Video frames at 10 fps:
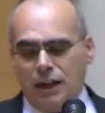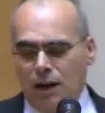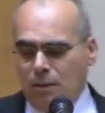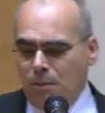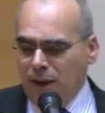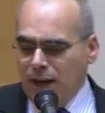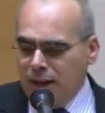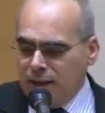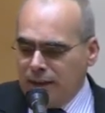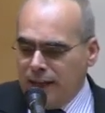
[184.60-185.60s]
Now,
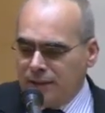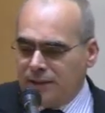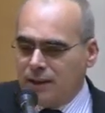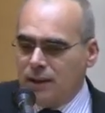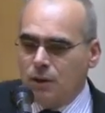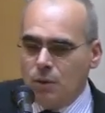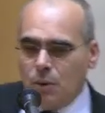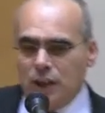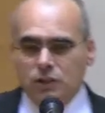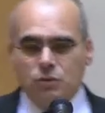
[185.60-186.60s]
meaning that
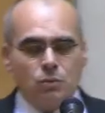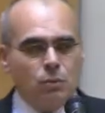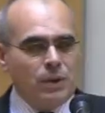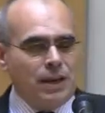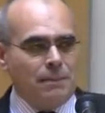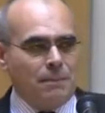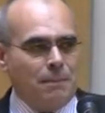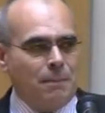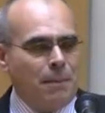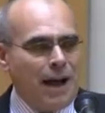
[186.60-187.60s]
what we
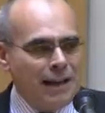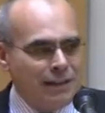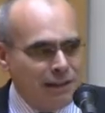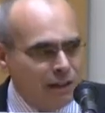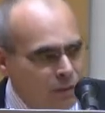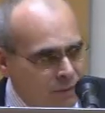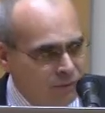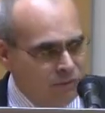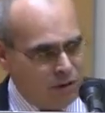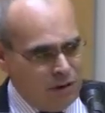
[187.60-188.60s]
might look
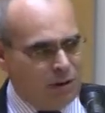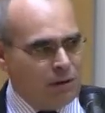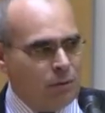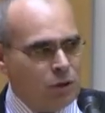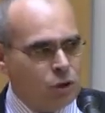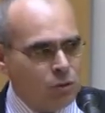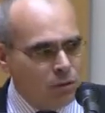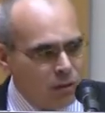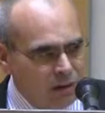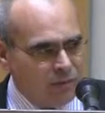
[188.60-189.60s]
for, we
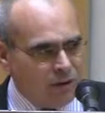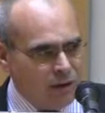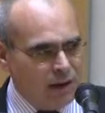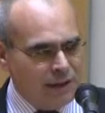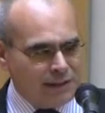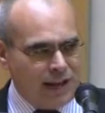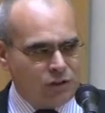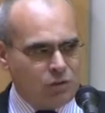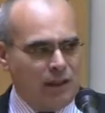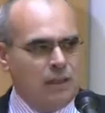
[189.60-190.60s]
should look for, is
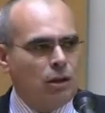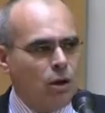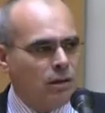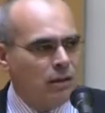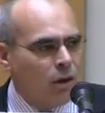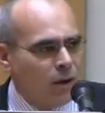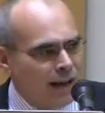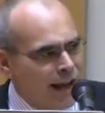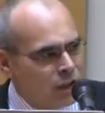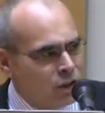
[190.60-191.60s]
actually law
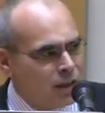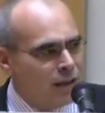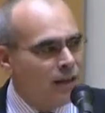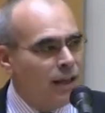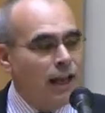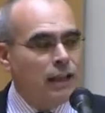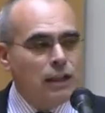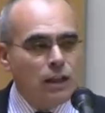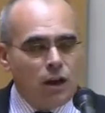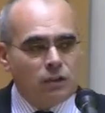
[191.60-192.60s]
in action
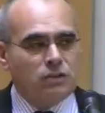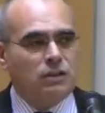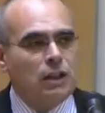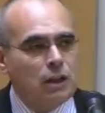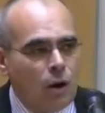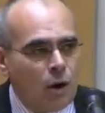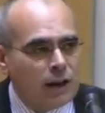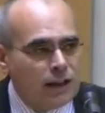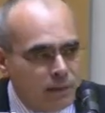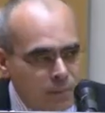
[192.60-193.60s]
and not the law
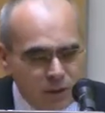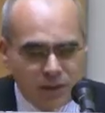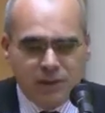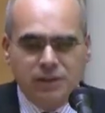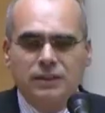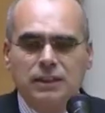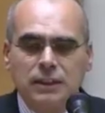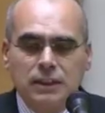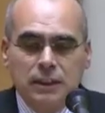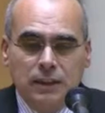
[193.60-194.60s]
in the books.
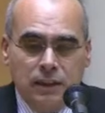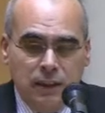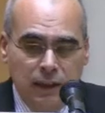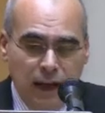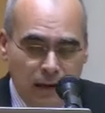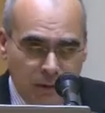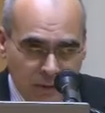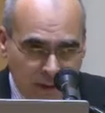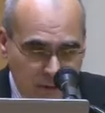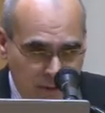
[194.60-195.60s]

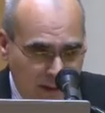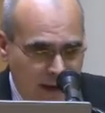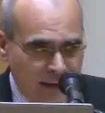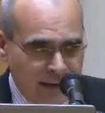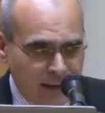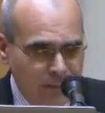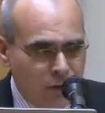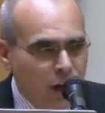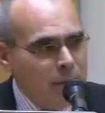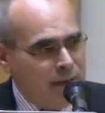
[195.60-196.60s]
Now, there are
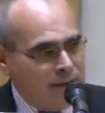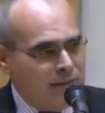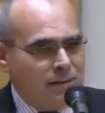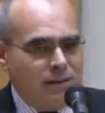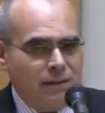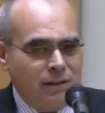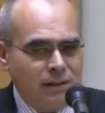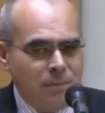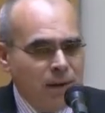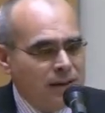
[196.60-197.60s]
some dominant
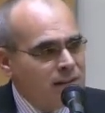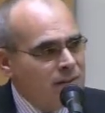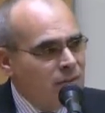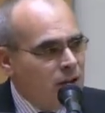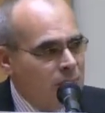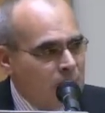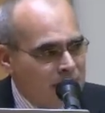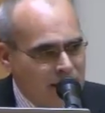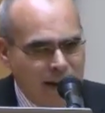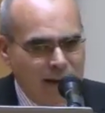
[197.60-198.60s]
comparative law
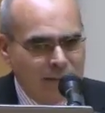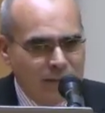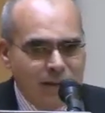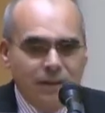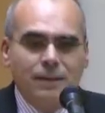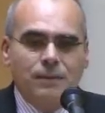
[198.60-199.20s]
paradigms.